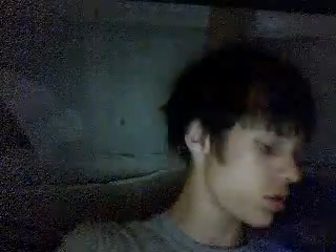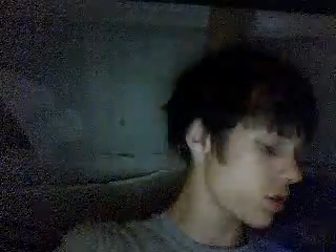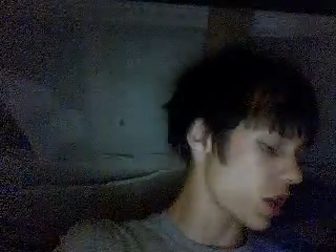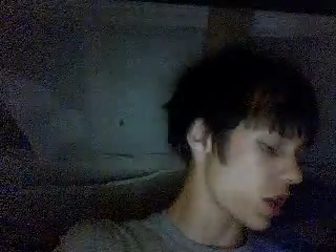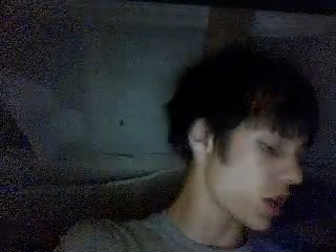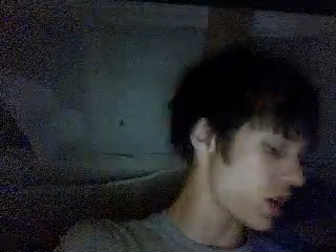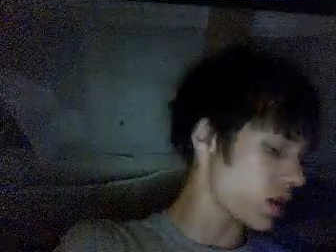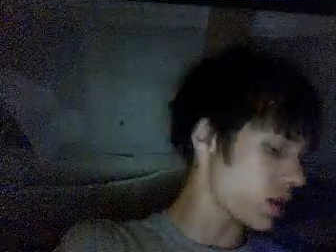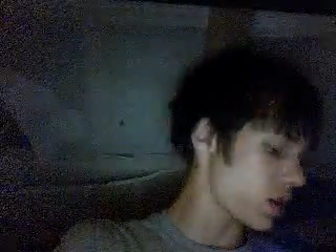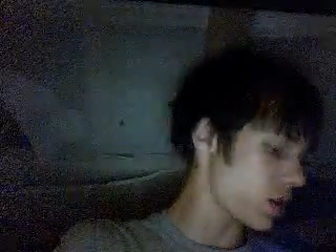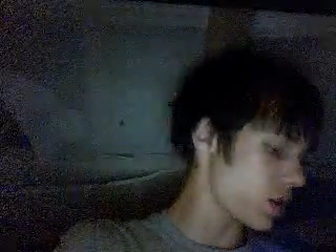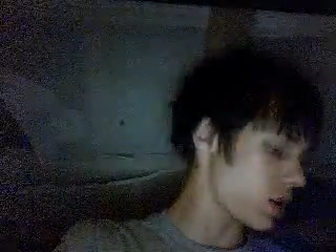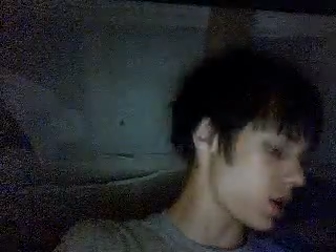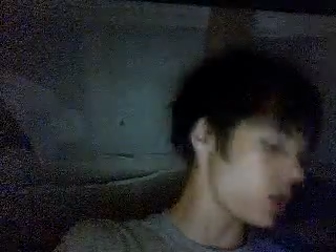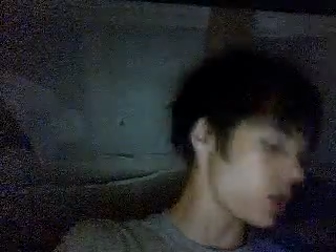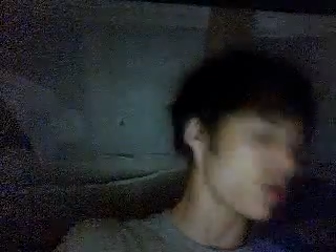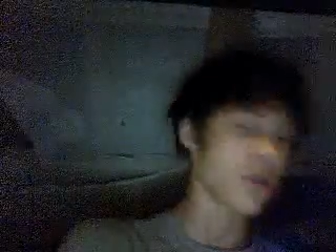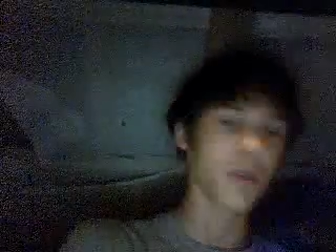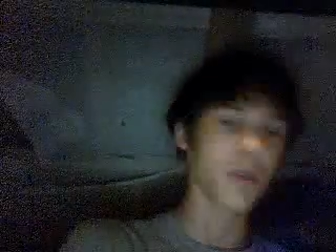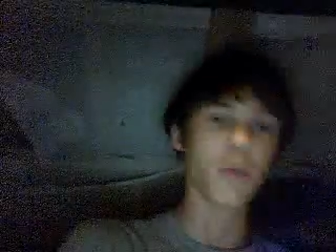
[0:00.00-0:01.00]
like,
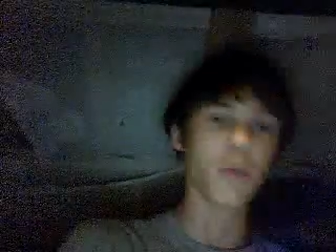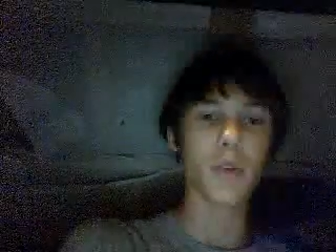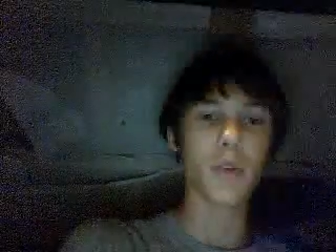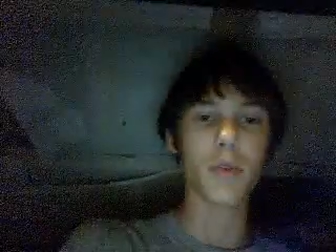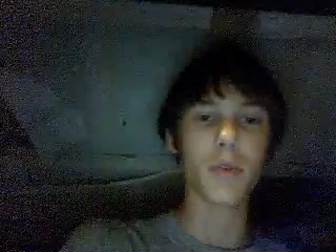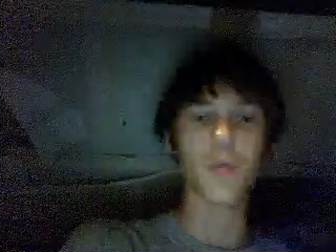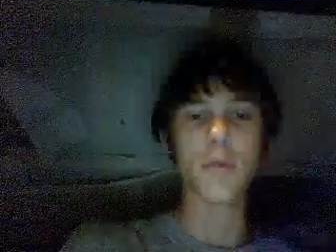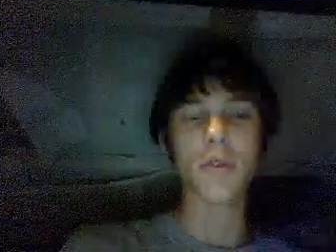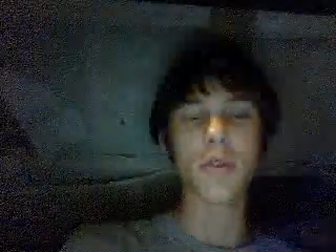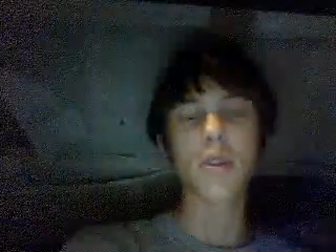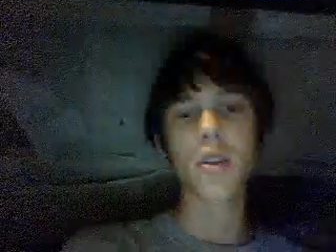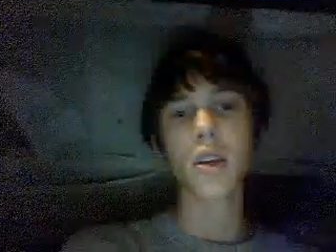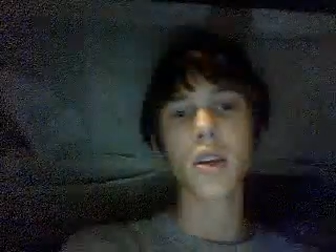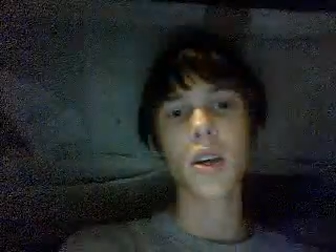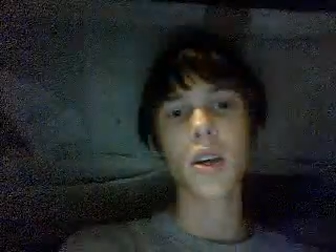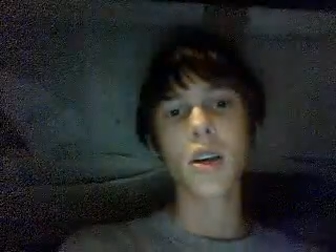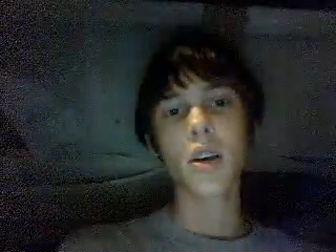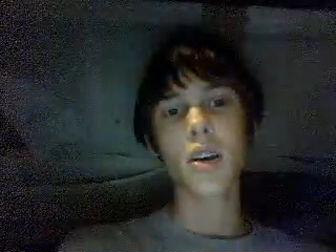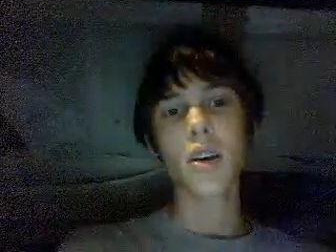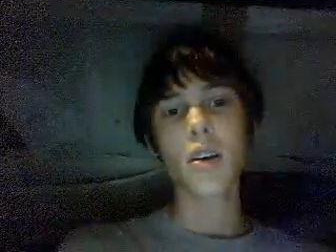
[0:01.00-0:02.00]
entry wounds
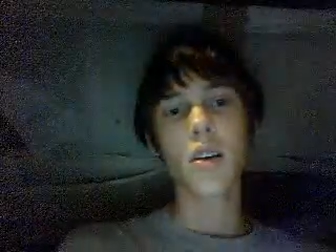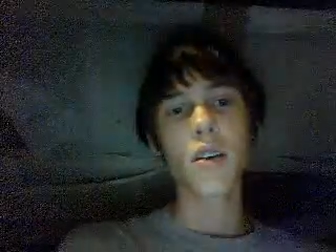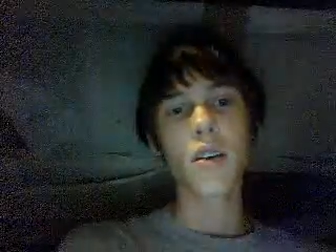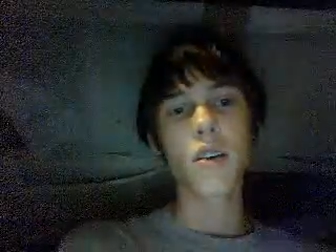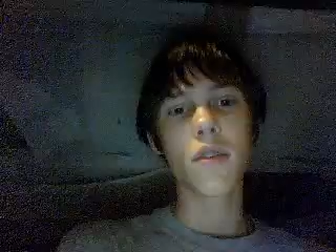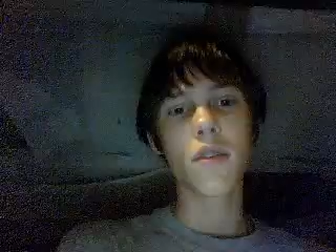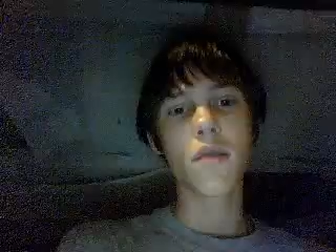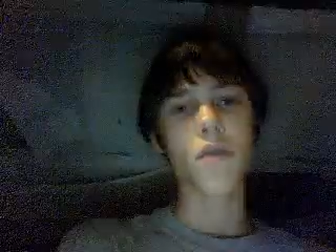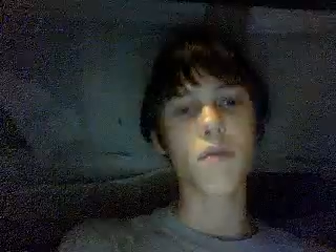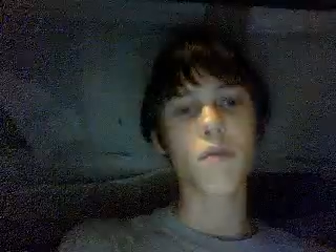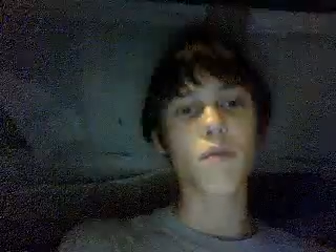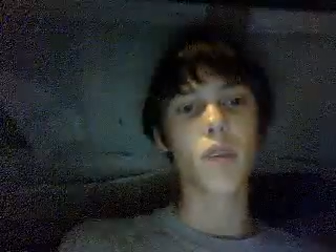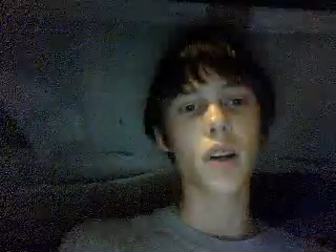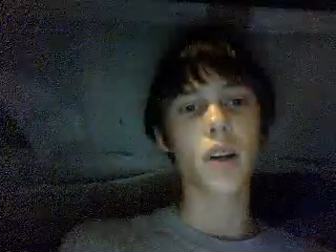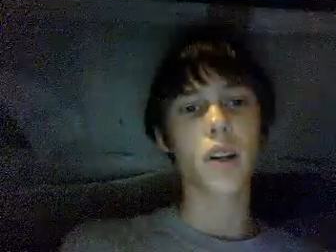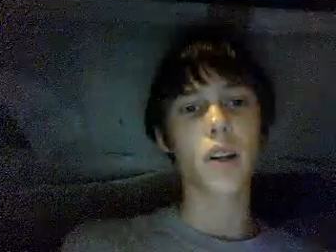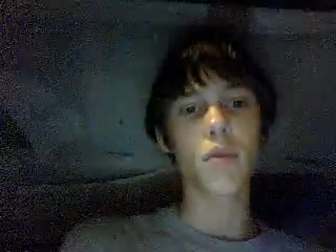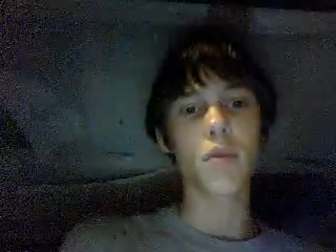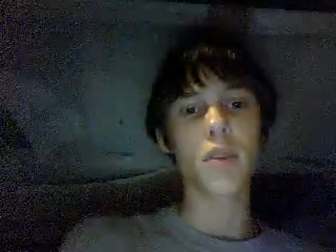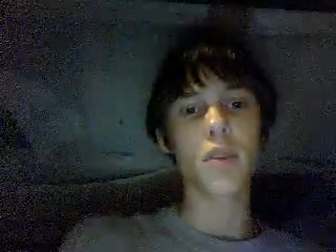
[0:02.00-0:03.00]
from
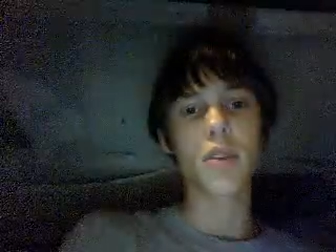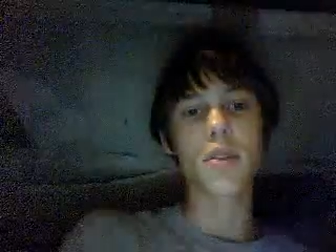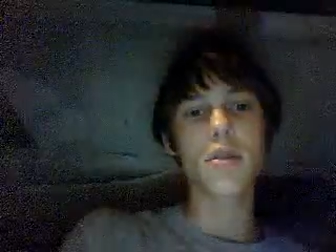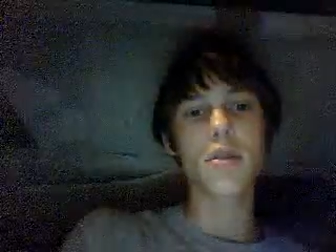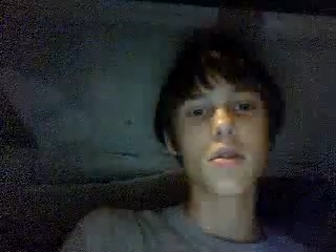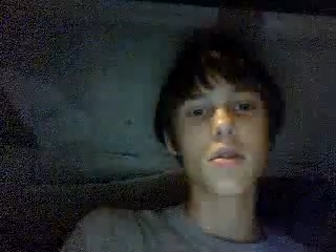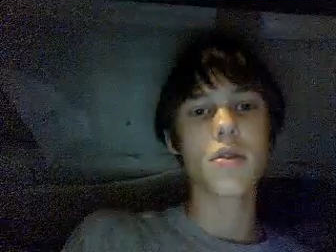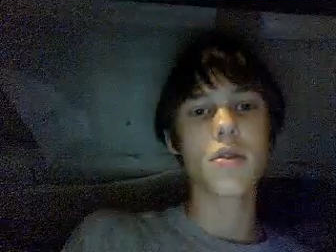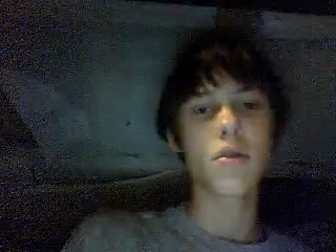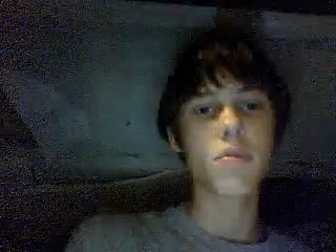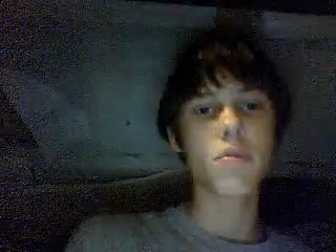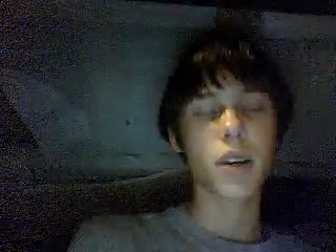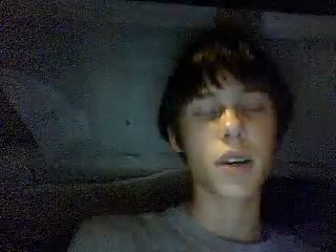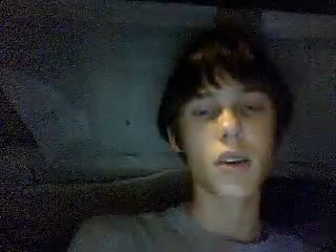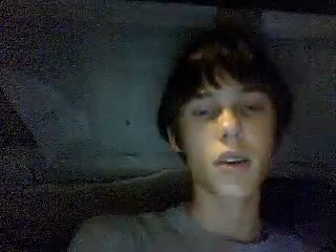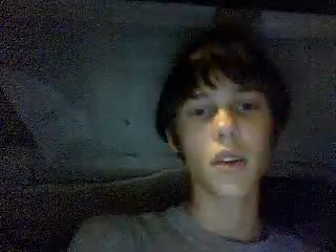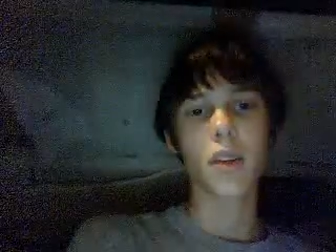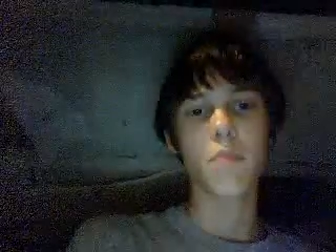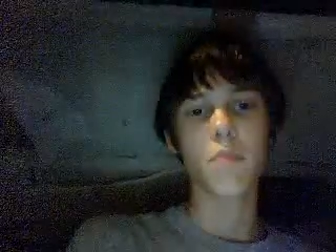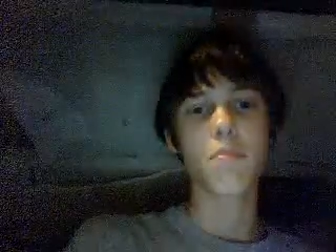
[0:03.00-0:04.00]
where he would
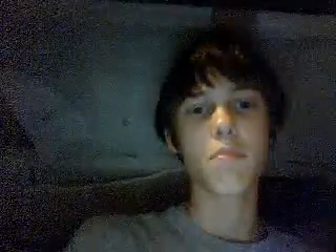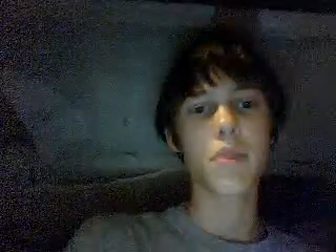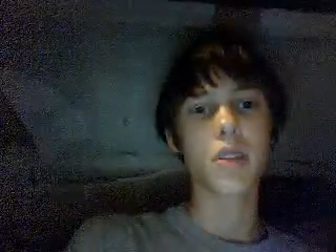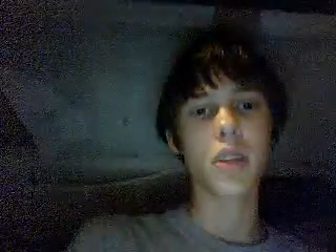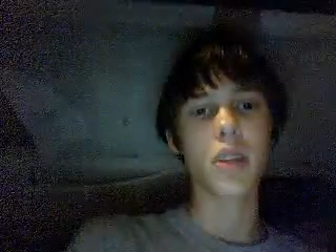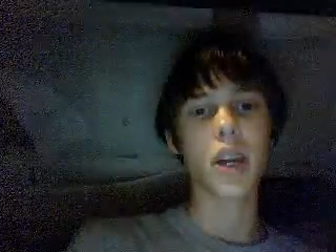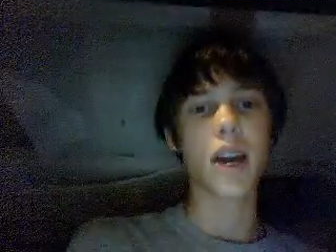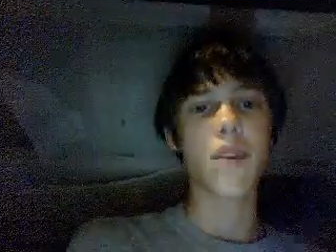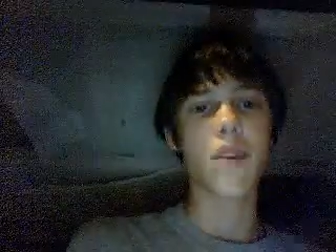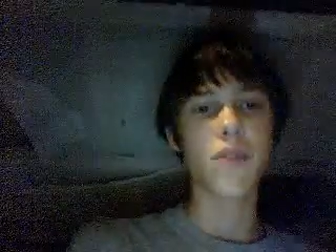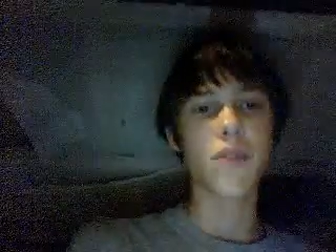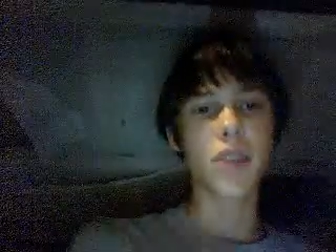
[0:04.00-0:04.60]
apparently put the IV